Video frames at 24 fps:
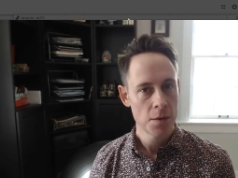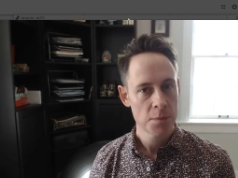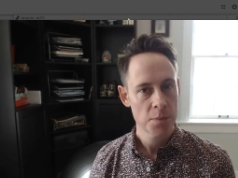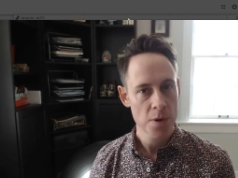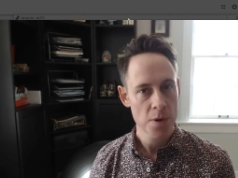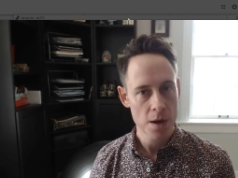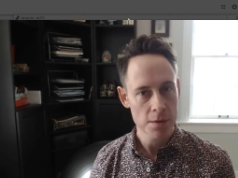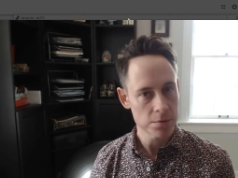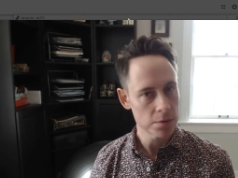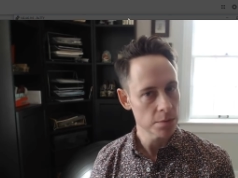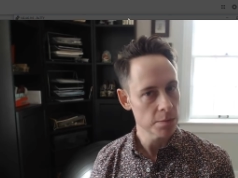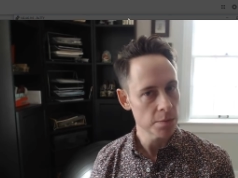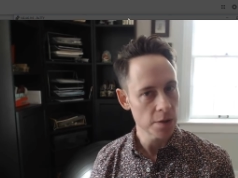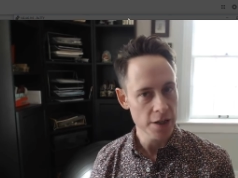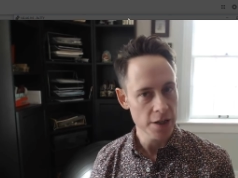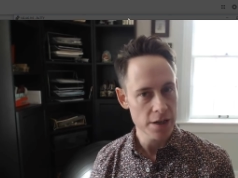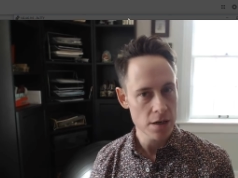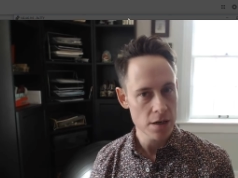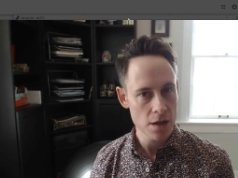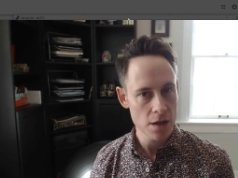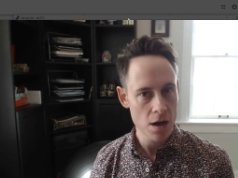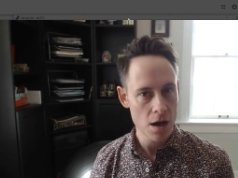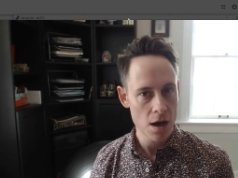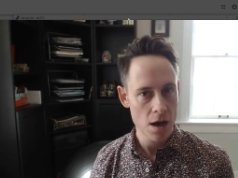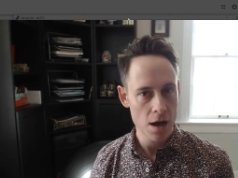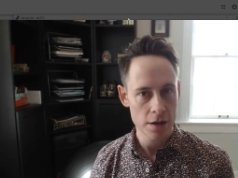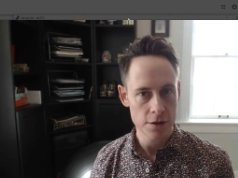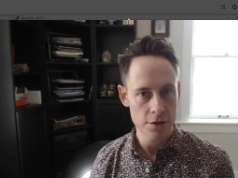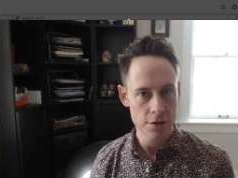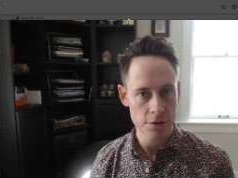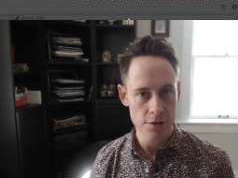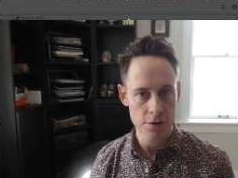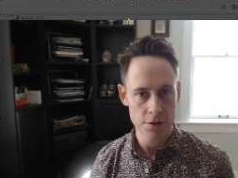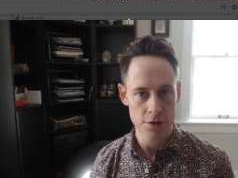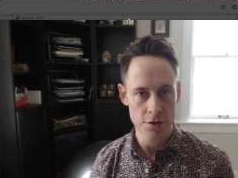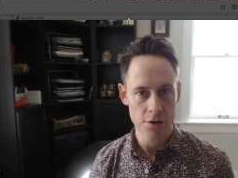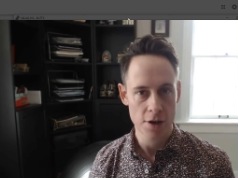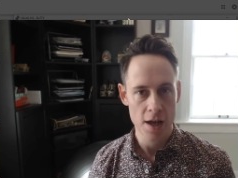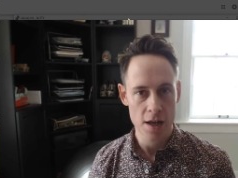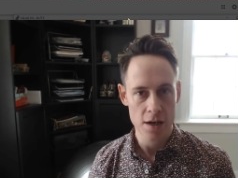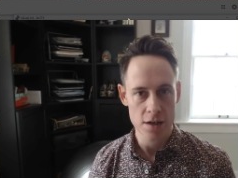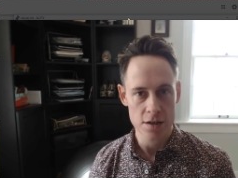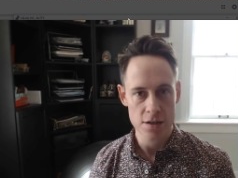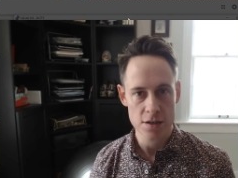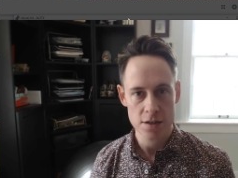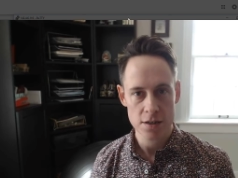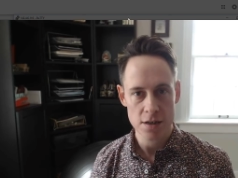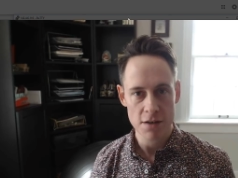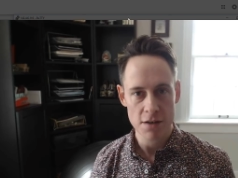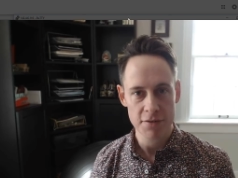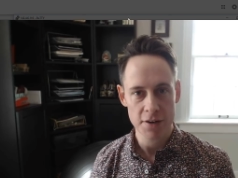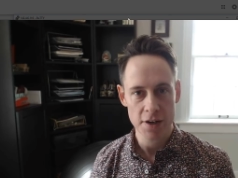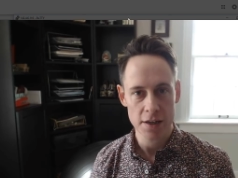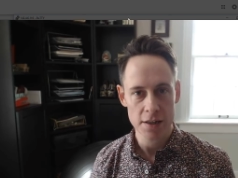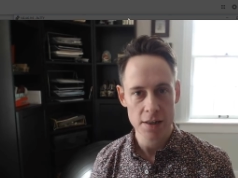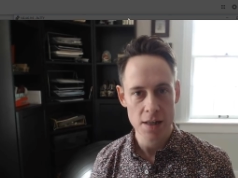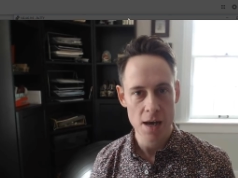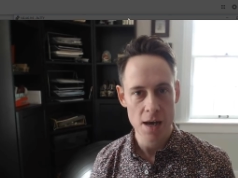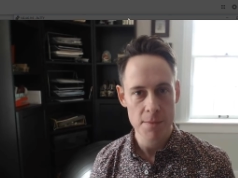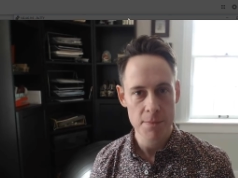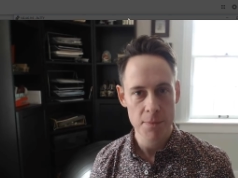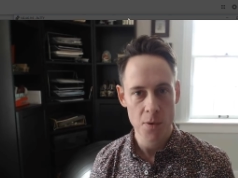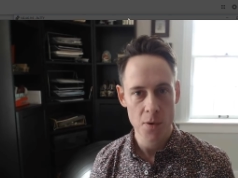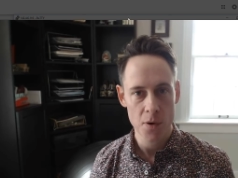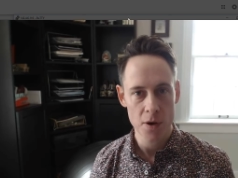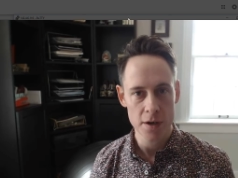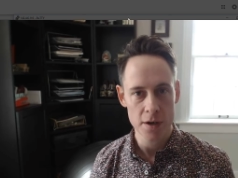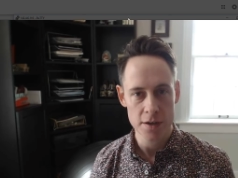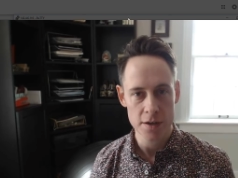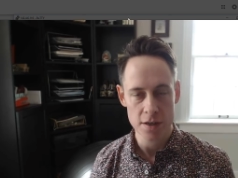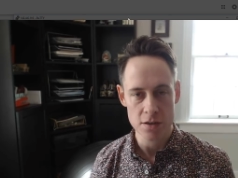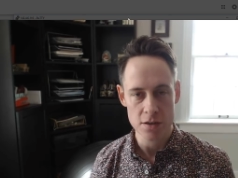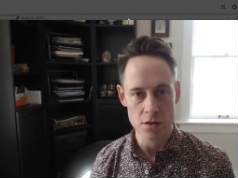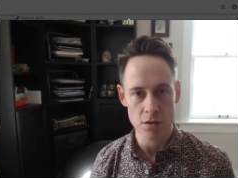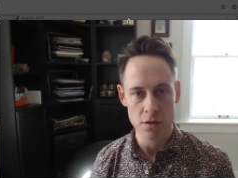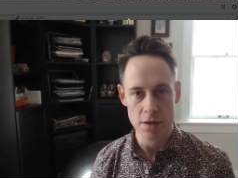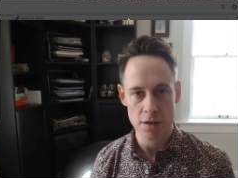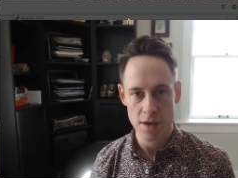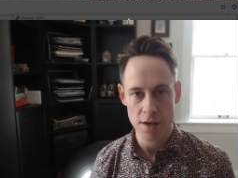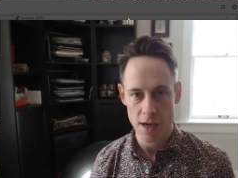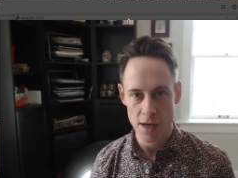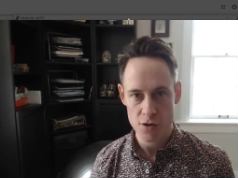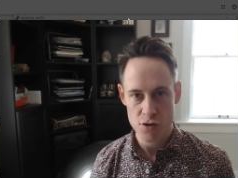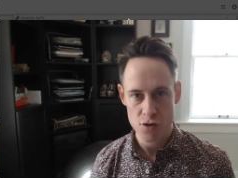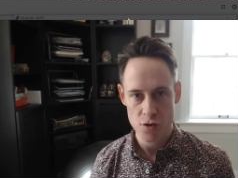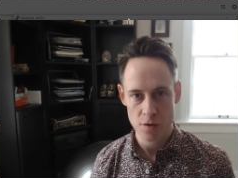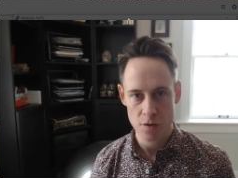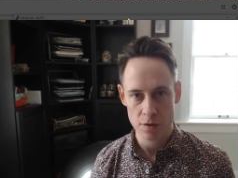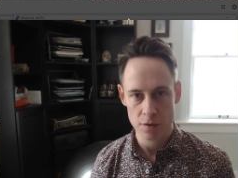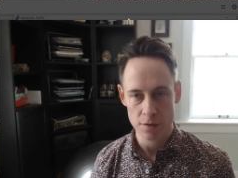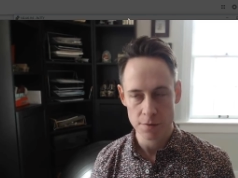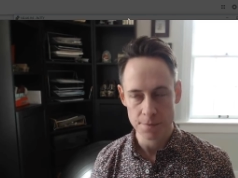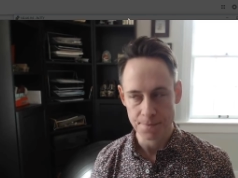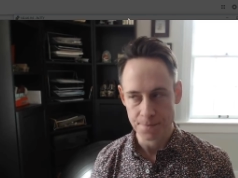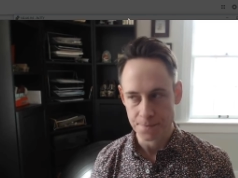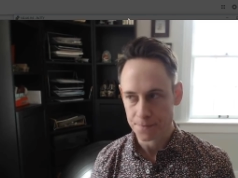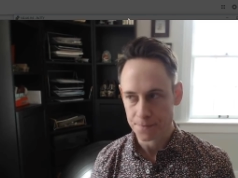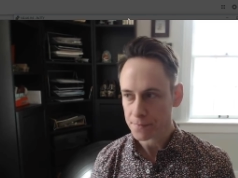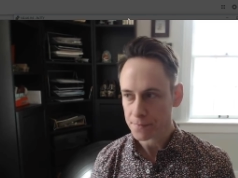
Probably not. You're kind of stuffing at that point. It doesn't look natural.